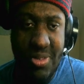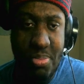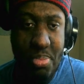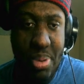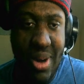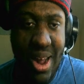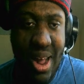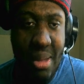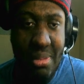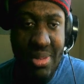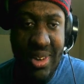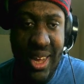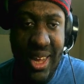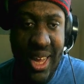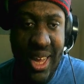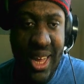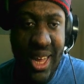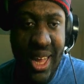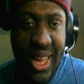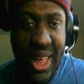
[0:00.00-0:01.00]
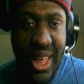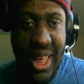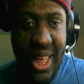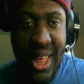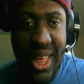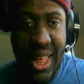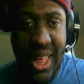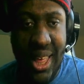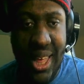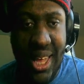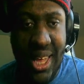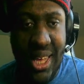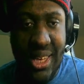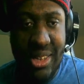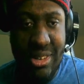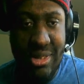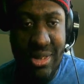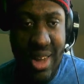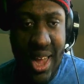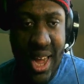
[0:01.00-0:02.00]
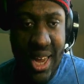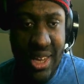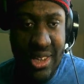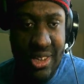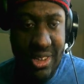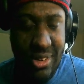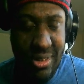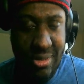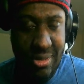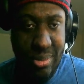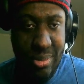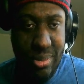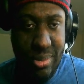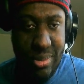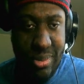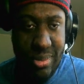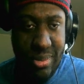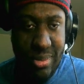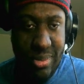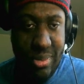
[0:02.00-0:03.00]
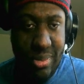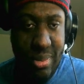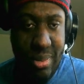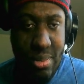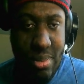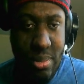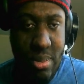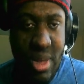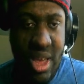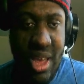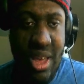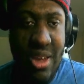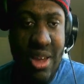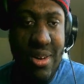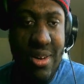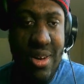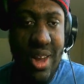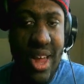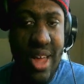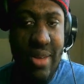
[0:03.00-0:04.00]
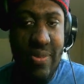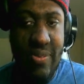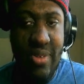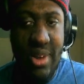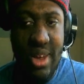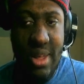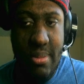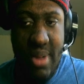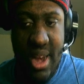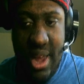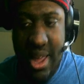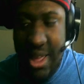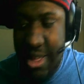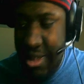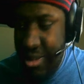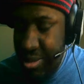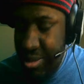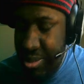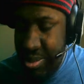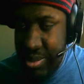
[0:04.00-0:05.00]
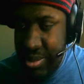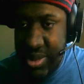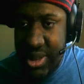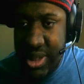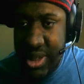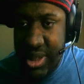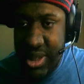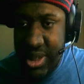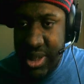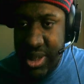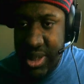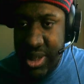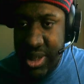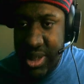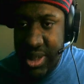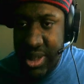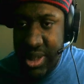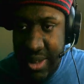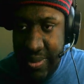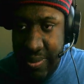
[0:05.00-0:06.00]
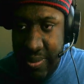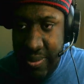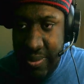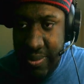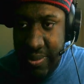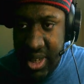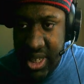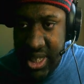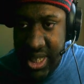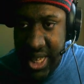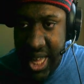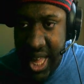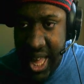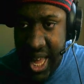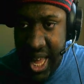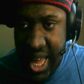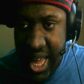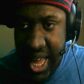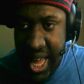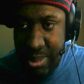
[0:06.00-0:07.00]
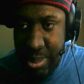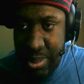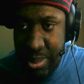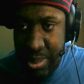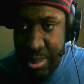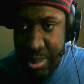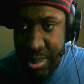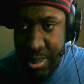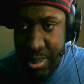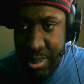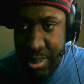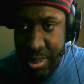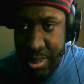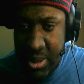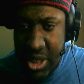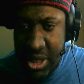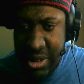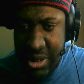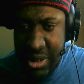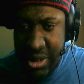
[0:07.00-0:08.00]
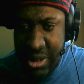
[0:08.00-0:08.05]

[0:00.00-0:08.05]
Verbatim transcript: probably trying to make your life a living hell just because Velvet Sky dumped you